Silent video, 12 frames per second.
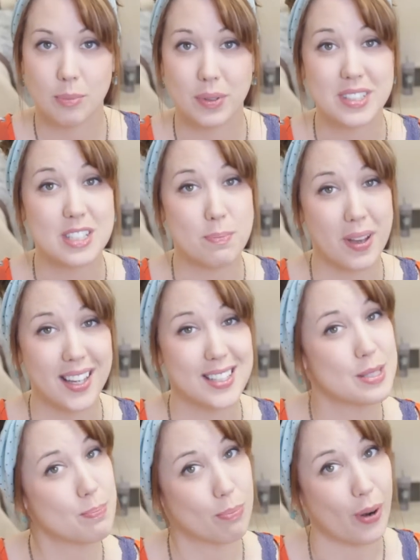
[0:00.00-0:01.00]
But despite
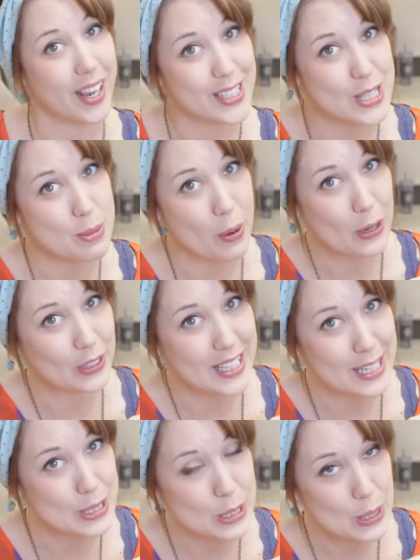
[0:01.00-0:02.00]
his bright and sparkly
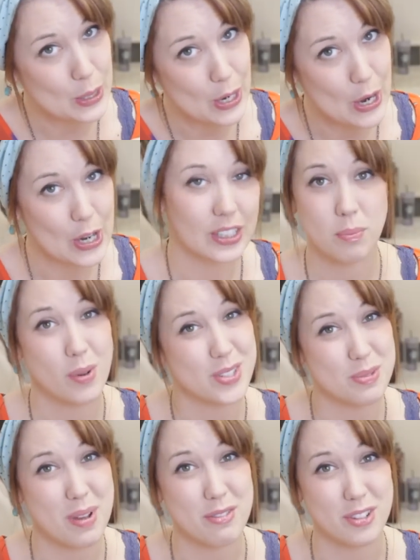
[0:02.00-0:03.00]
exterior, most
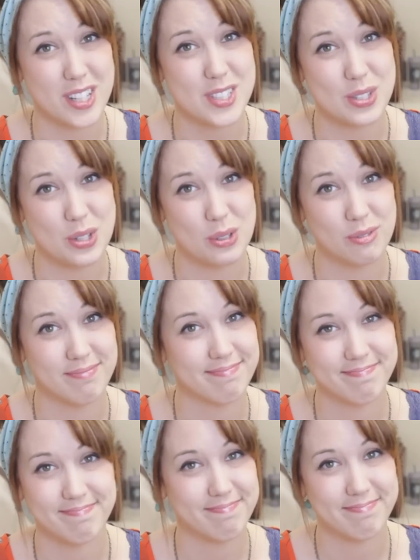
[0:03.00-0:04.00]
of my friends knew
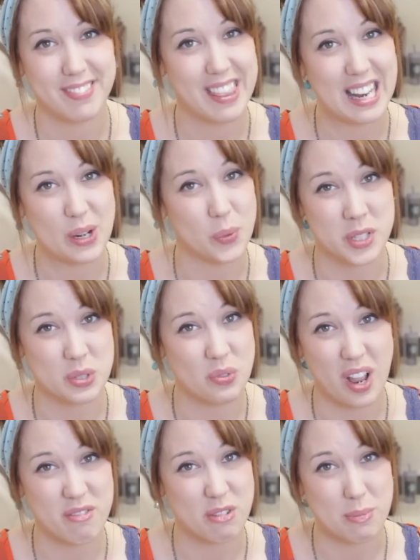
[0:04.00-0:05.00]
that he wasn't
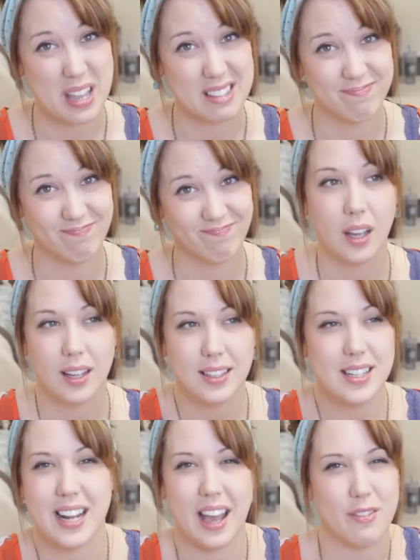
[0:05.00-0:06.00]
right for me. He
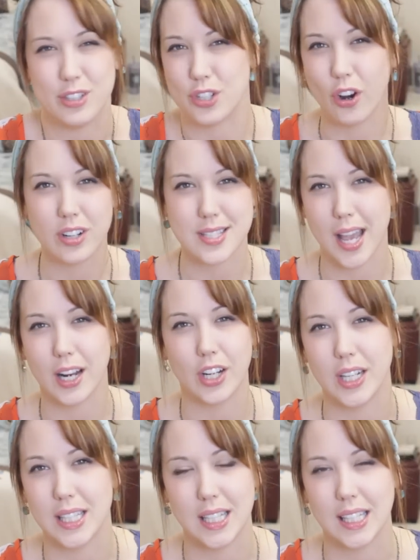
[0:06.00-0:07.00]
didn't have a dark side or
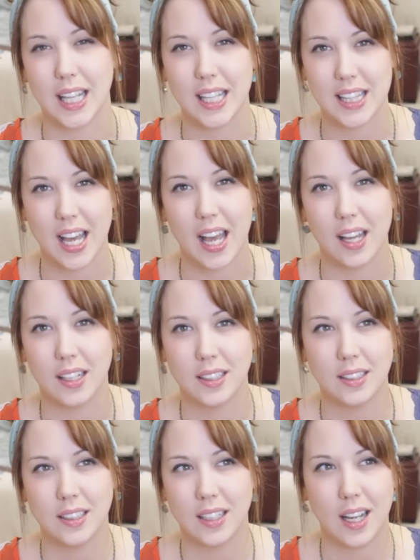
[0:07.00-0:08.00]
anything like that.
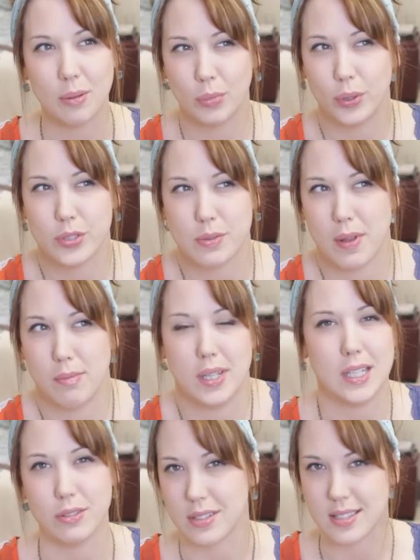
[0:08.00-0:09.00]
At most, maybe
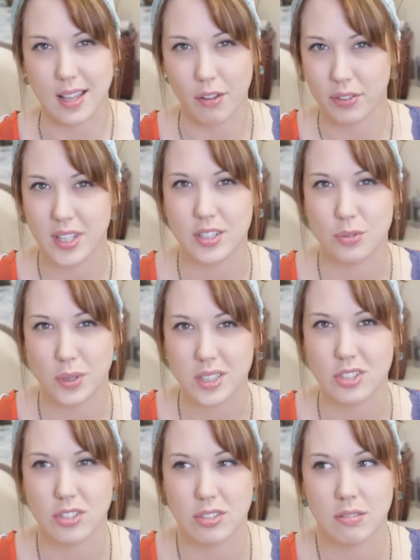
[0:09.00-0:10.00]
he was selfish,
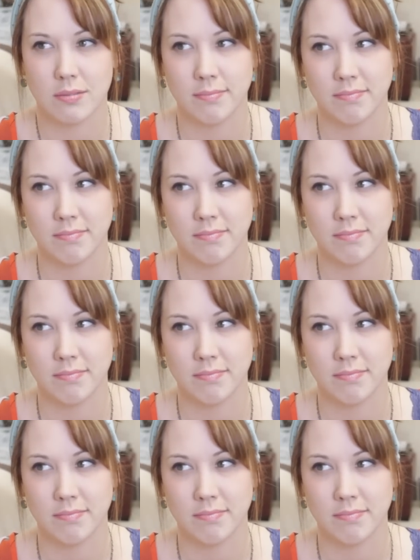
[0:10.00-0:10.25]
which